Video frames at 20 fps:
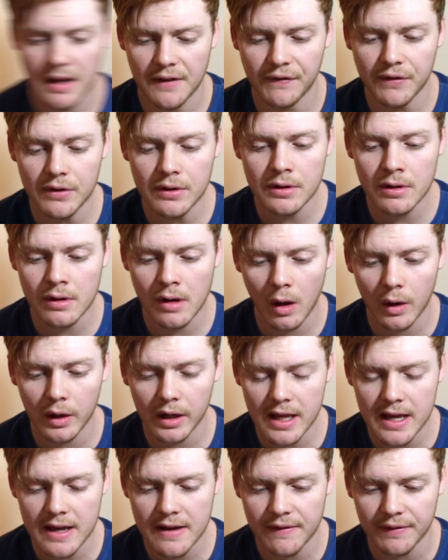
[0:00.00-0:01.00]
If you do not
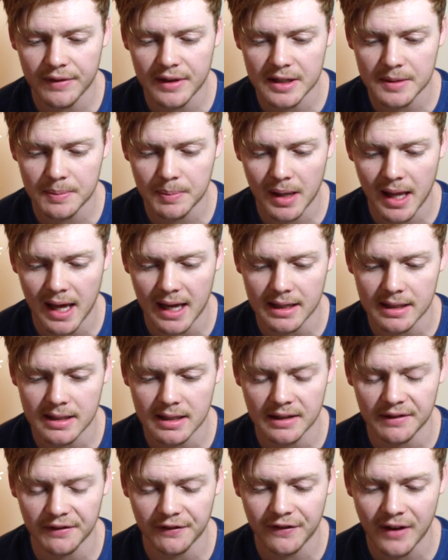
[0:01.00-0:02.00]
leave this
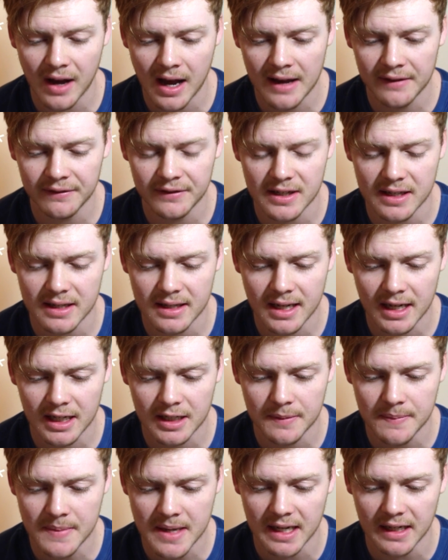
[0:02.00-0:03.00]
place in five to
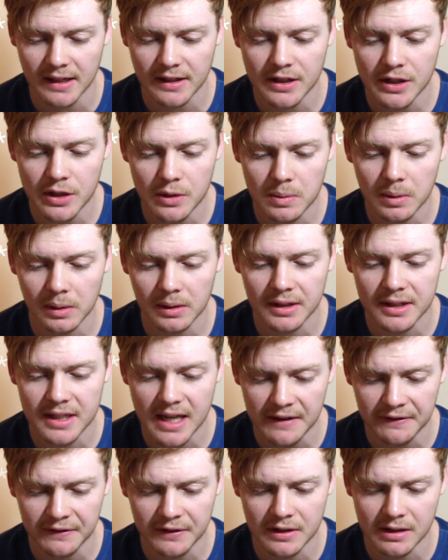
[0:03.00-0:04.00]
six minutes, you will
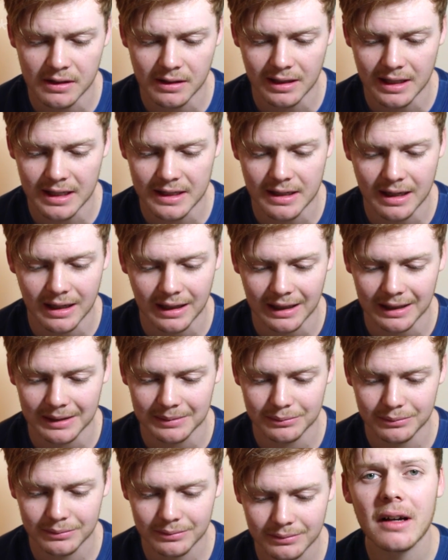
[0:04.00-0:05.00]
definitely
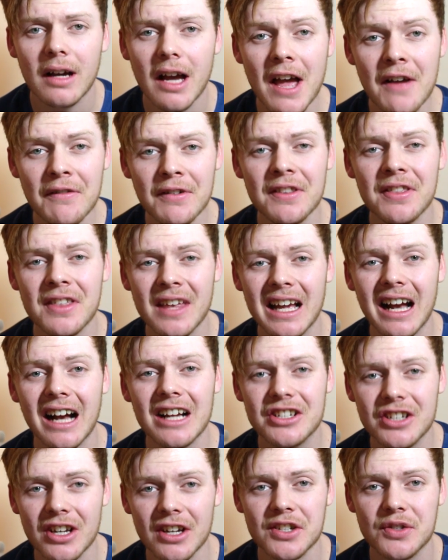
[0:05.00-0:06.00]
die. Everything
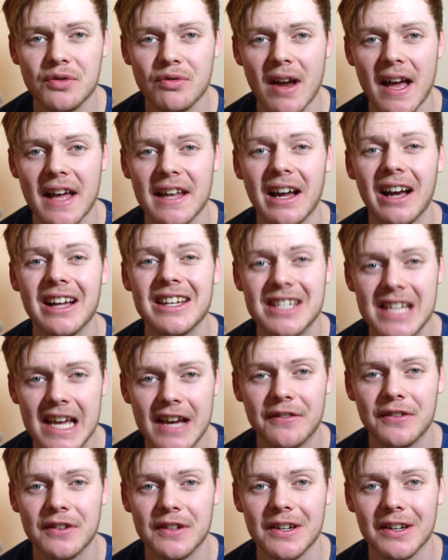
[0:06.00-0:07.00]
I just read, I
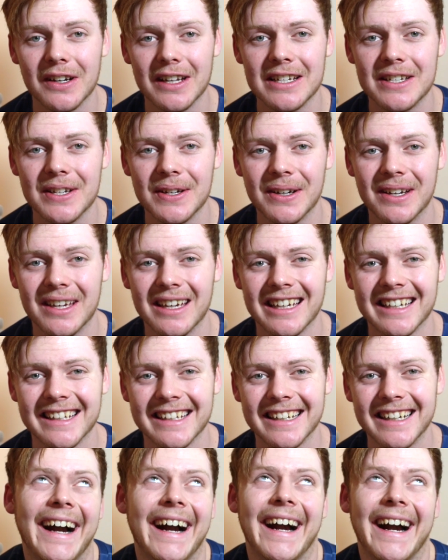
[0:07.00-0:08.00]
definitely took
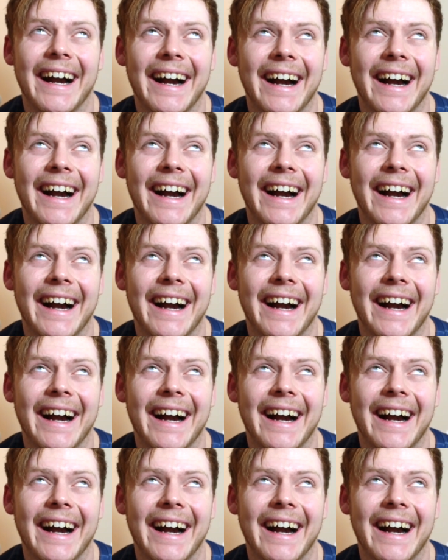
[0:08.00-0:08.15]
in.